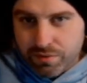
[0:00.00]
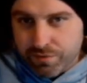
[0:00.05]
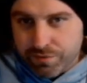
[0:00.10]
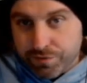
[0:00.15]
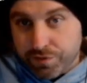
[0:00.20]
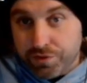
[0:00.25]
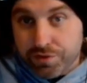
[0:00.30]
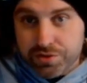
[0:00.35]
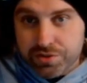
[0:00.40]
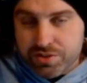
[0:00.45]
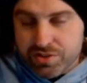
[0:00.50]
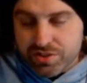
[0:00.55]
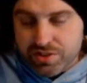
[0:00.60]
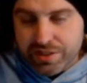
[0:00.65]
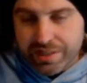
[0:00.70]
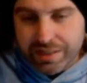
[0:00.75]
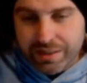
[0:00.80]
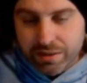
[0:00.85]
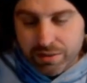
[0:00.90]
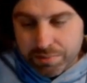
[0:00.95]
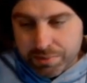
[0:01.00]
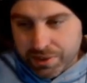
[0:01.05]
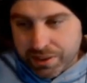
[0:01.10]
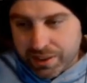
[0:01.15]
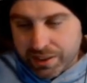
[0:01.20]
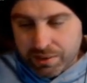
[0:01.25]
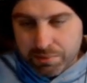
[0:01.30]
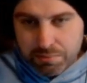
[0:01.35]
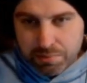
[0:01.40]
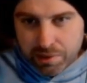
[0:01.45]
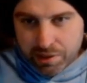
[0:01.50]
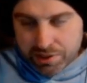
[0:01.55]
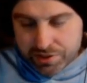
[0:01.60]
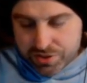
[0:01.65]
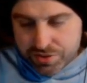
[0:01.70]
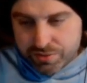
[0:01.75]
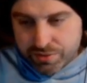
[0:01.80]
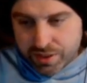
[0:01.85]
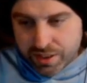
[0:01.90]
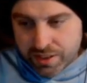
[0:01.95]
first Scarab King
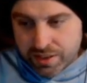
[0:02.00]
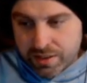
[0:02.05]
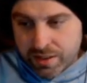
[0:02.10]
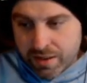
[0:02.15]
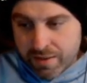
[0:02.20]
boss, right?